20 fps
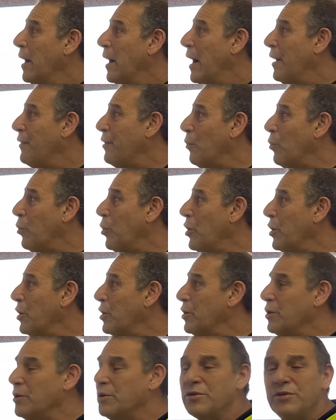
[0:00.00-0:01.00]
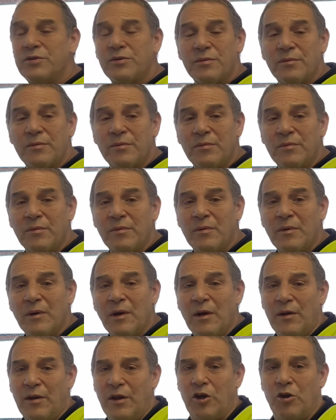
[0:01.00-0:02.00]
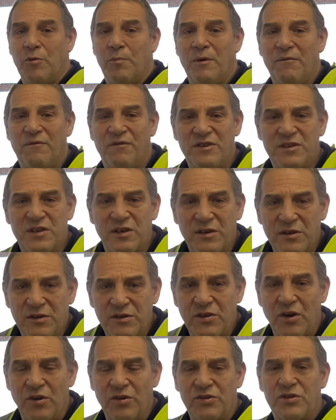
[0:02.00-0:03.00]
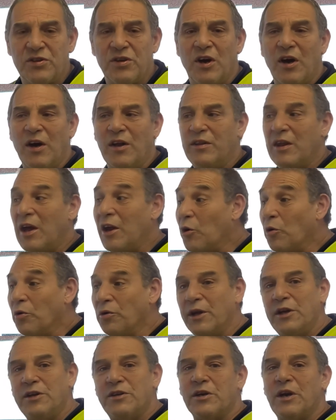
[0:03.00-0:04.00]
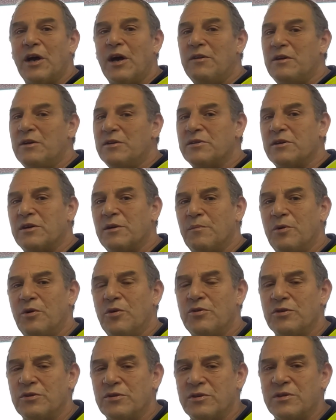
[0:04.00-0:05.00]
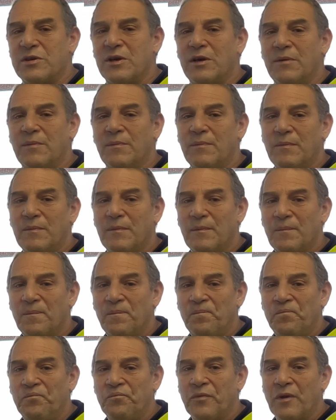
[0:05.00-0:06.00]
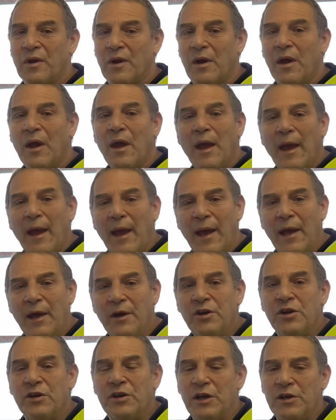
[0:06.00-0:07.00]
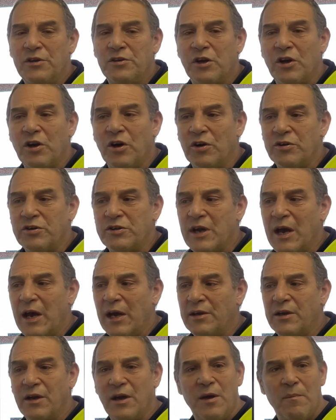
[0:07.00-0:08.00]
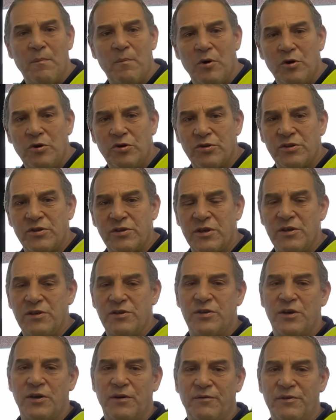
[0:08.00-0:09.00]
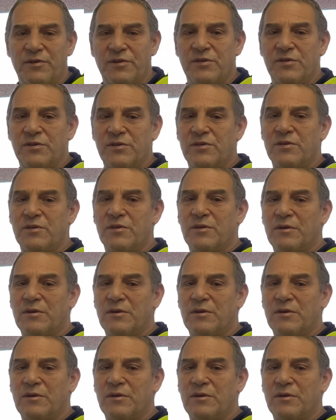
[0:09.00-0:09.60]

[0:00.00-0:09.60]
other workers, there could be visitors on site. They all need to know there's an emergency. And you need to contact emergency services.